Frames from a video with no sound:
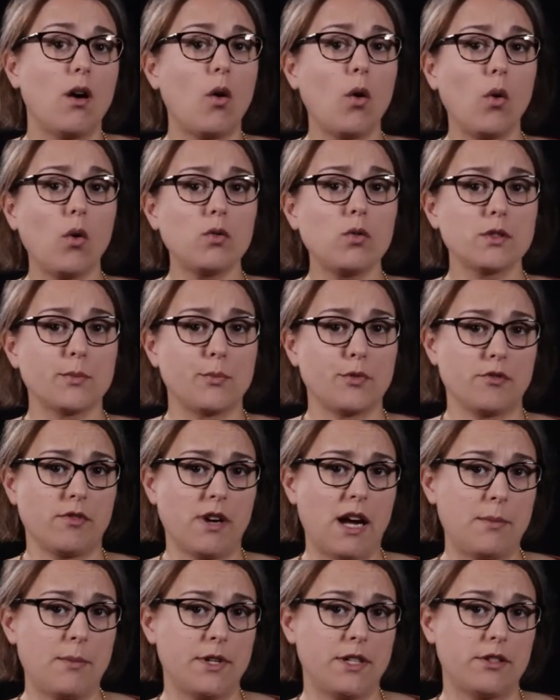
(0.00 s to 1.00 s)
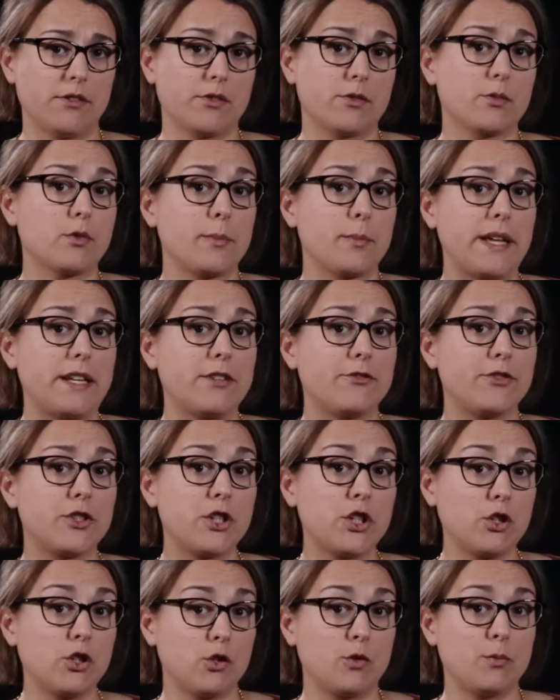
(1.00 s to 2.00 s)
Old barometers were made of
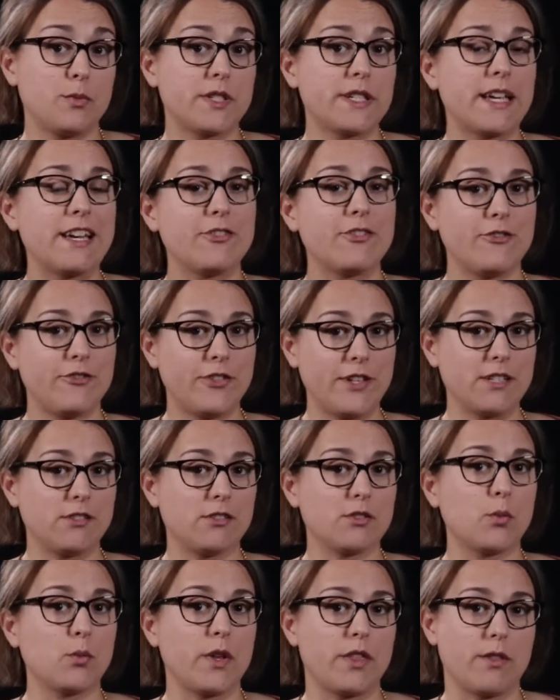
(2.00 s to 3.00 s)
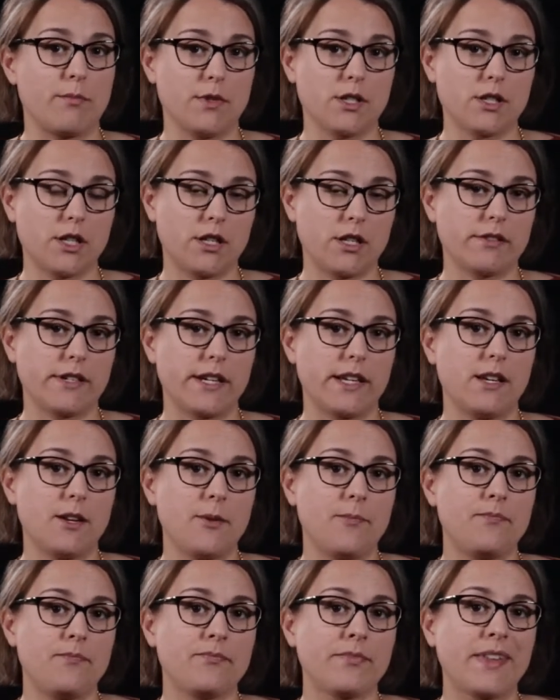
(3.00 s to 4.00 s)
tubes filled with mercury.
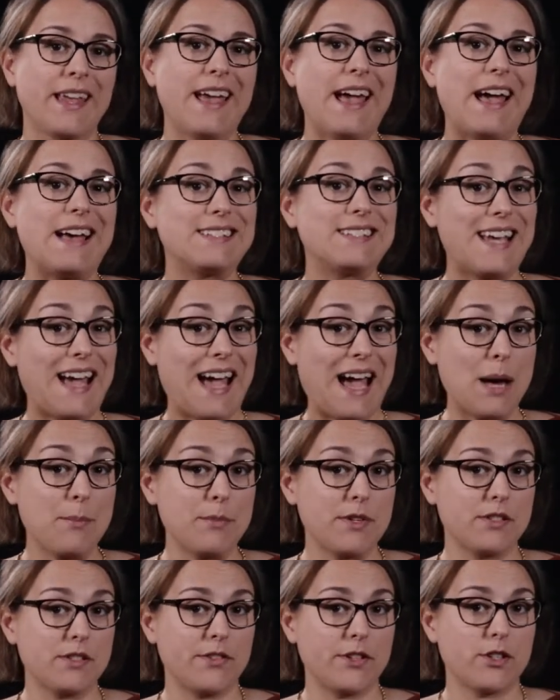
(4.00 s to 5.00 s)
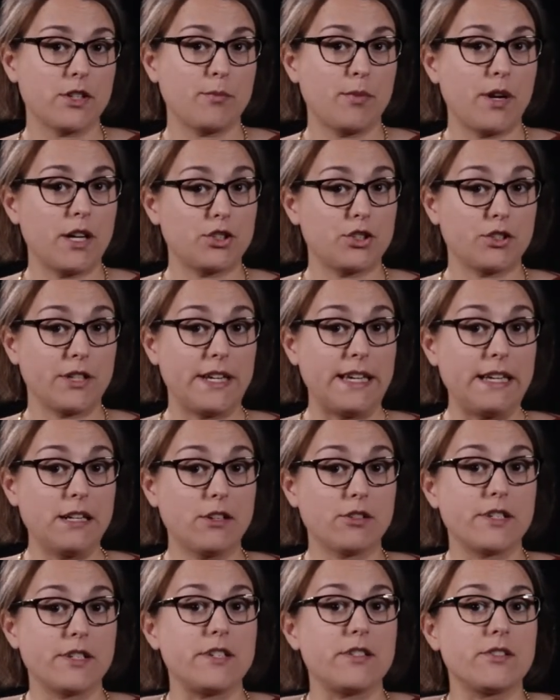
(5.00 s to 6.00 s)
As atmospheric pressure
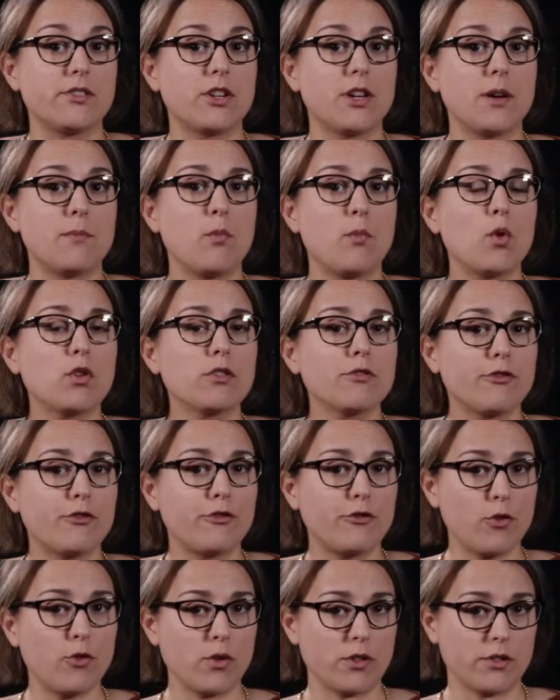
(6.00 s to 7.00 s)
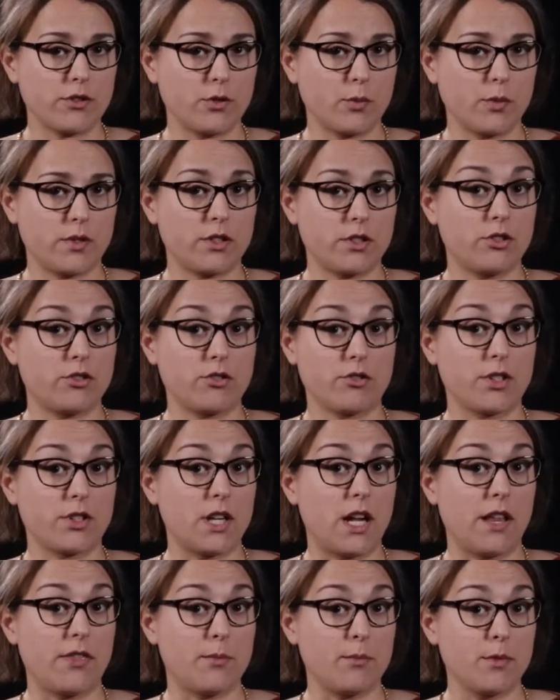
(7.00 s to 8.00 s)
increased, more force was
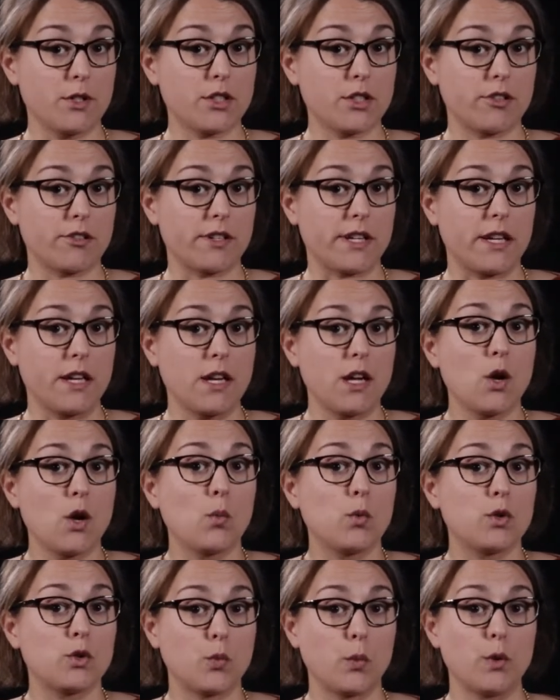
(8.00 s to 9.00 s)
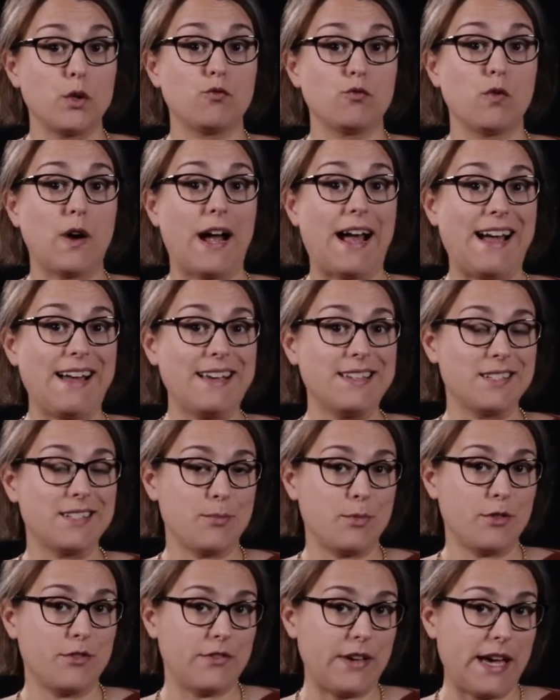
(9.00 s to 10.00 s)
exerted on the mercury, which would rise
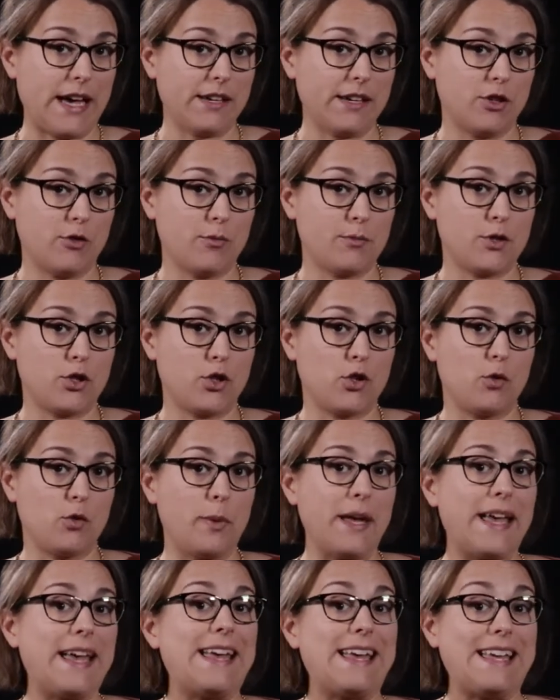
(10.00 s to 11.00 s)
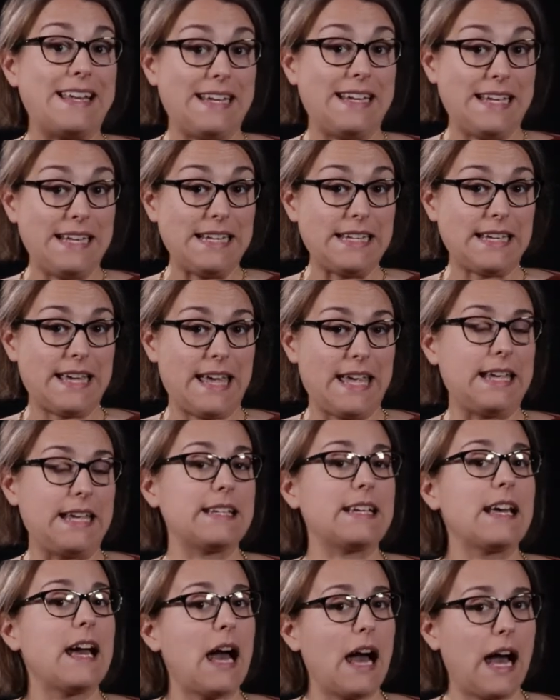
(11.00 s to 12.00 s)
up a vacuum tube and
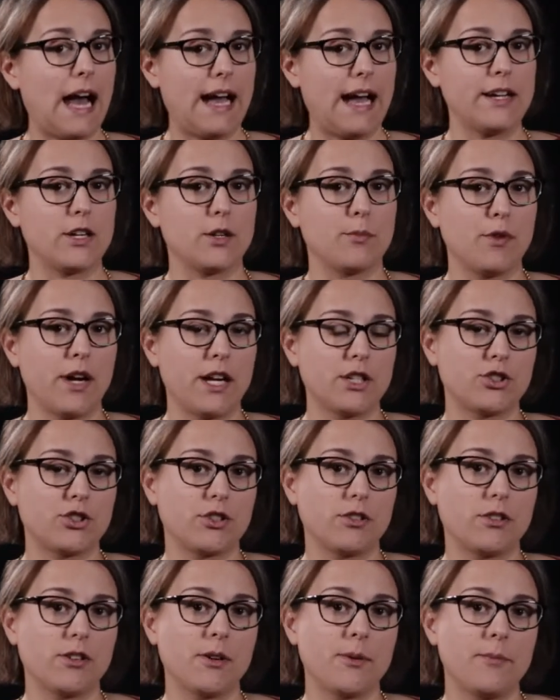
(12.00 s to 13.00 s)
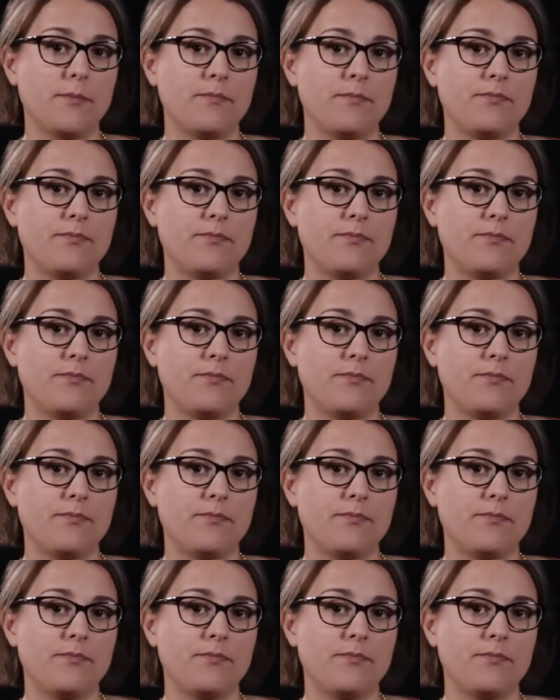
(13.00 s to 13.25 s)
indicate higher pressure.